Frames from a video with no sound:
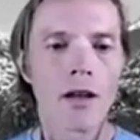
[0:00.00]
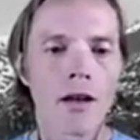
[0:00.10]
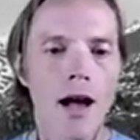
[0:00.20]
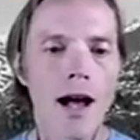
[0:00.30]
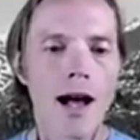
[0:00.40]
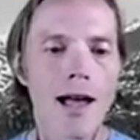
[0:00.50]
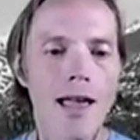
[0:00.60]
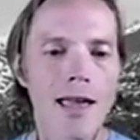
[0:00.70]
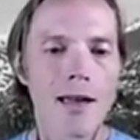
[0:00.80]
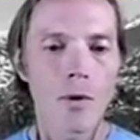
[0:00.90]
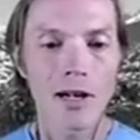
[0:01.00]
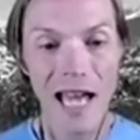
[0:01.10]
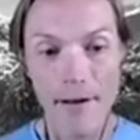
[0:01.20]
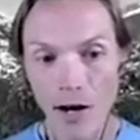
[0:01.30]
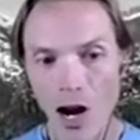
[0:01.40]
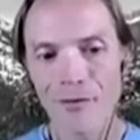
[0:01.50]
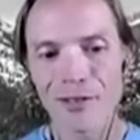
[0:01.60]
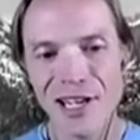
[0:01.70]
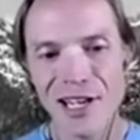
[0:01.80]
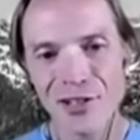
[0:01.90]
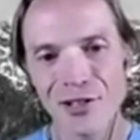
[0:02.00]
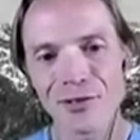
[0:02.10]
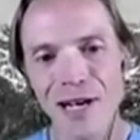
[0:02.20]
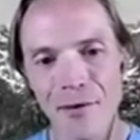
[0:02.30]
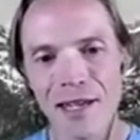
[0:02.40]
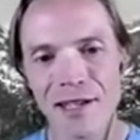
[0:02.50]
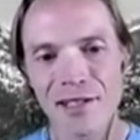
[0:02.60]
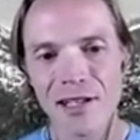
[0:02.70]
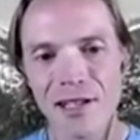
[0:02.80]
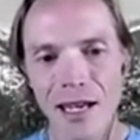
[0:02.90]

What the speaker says: We're going to have a conversation around this,